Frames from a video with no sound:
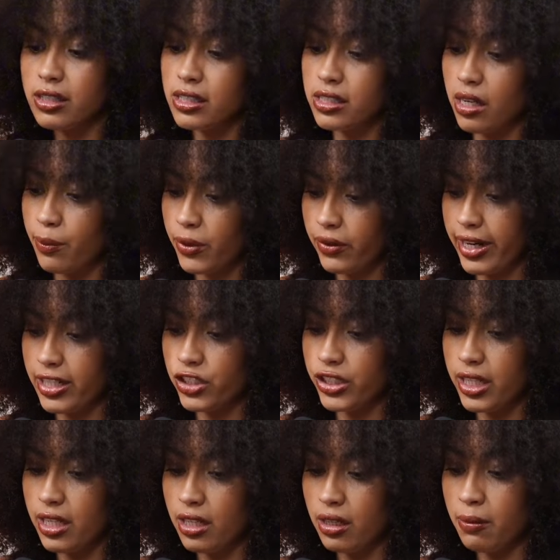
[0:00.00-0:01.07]

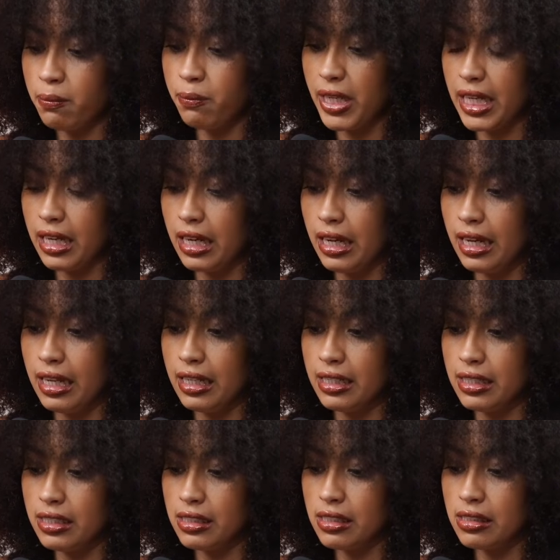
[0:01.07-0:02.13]
separation
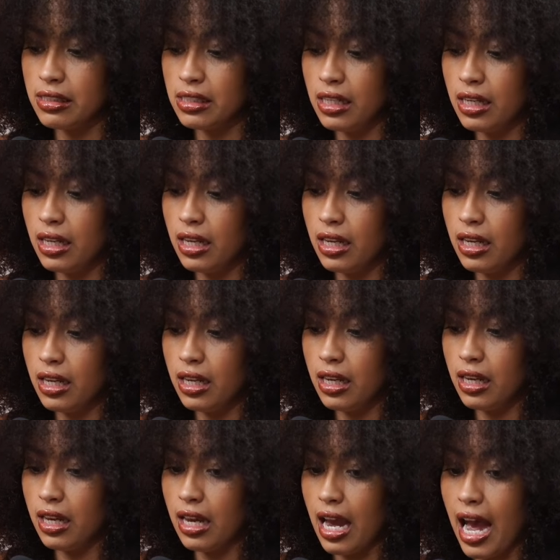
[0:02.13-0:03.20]
because
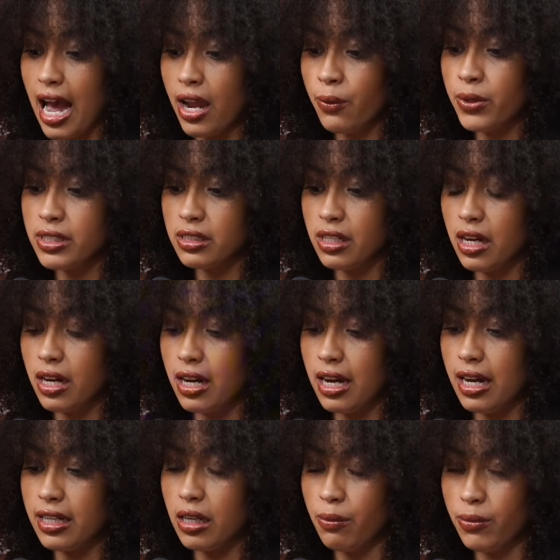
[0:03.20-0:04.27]
I was
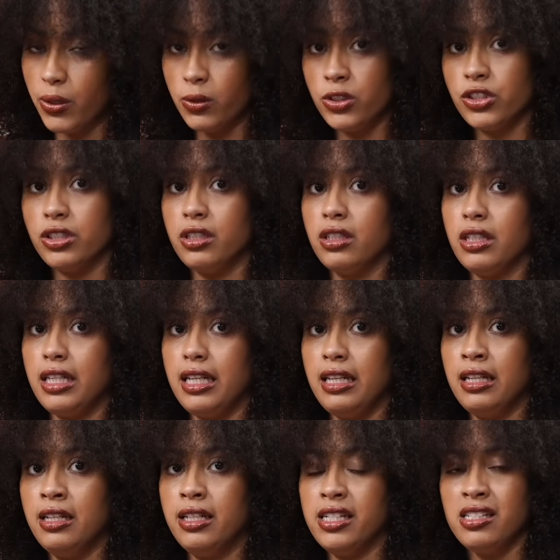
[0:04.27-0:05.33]
not emotionally
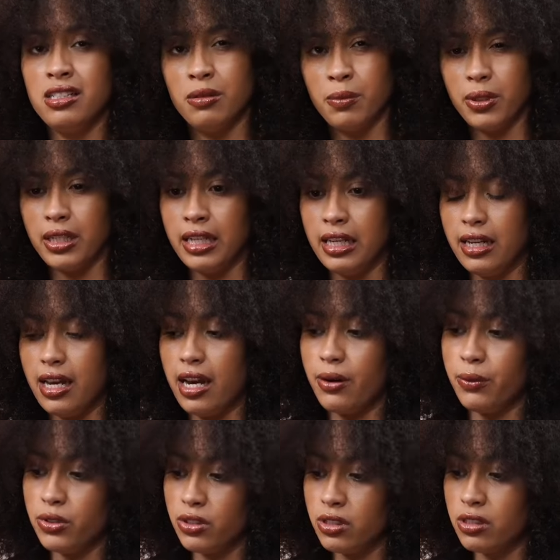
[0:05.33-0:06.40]
disciplined. I
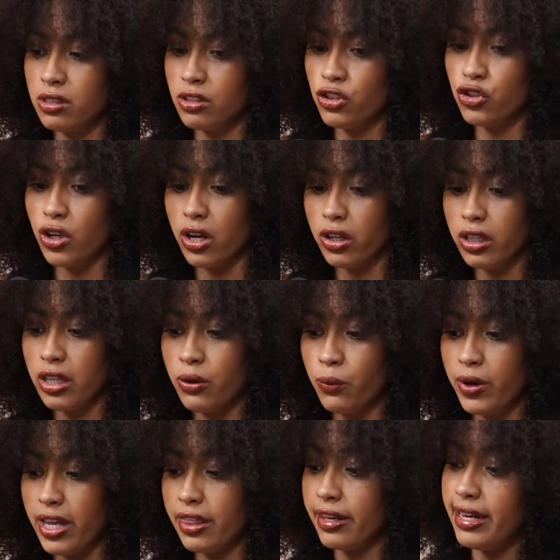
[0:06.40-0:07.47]
was struggling
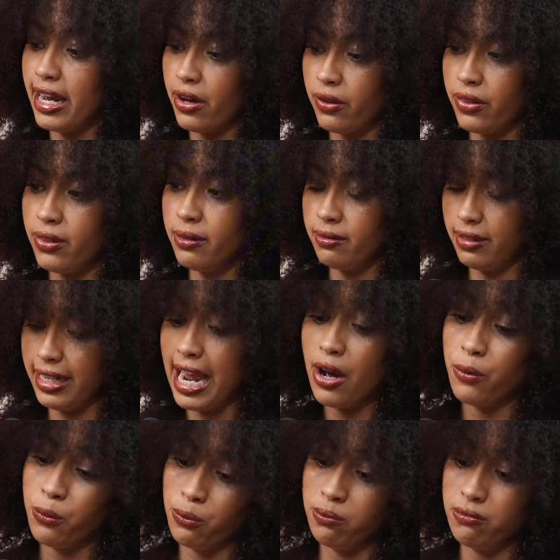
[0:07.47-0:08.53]
with now
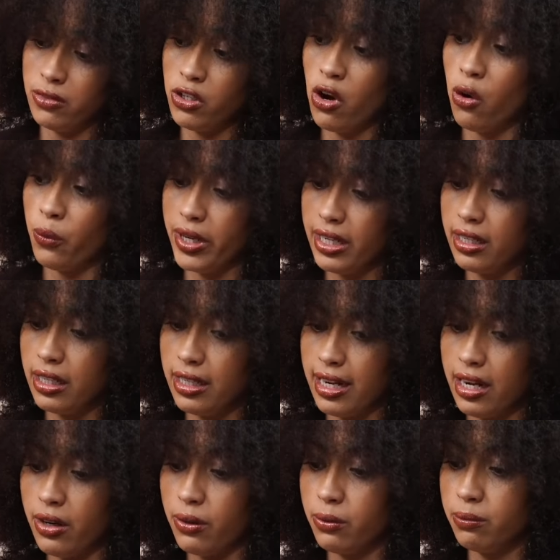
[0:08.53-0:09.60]
now knowing and
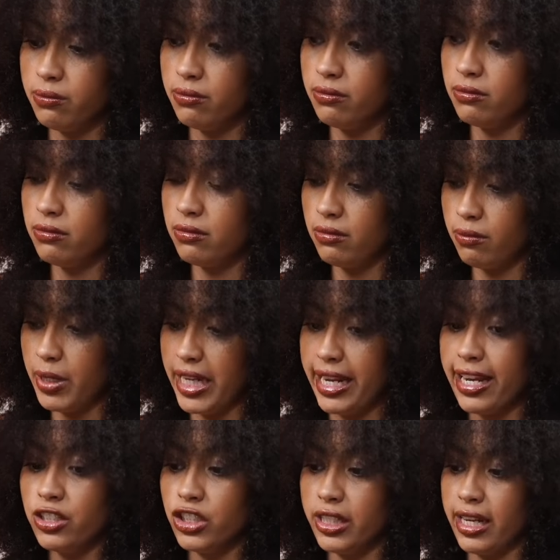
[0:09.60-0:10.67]
now being
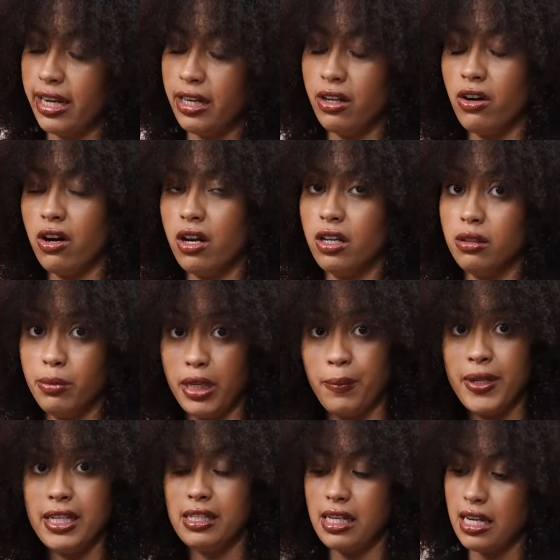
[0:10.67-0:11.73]
educated on
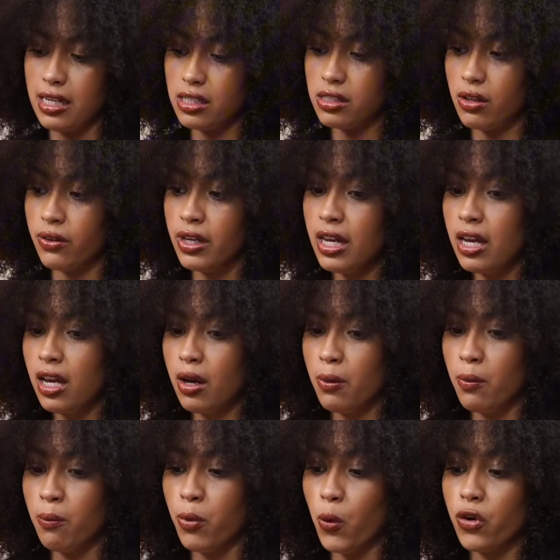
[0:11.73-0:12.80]
BPD, so
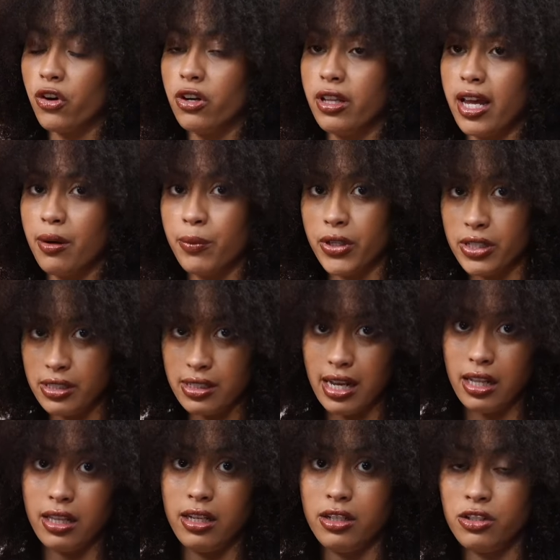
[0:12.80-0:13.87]
borderline
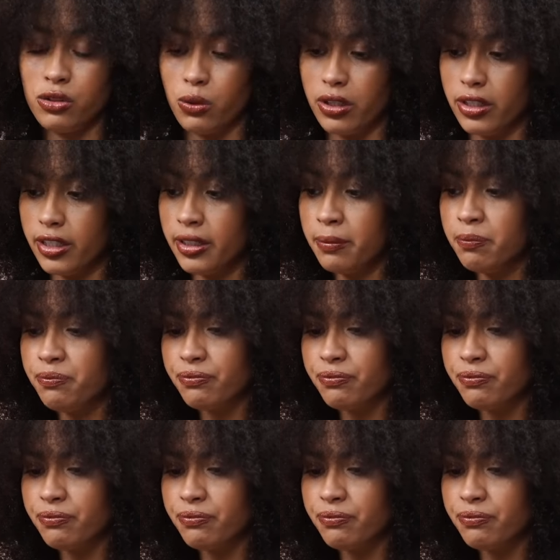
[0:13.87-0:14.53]
personality disorder.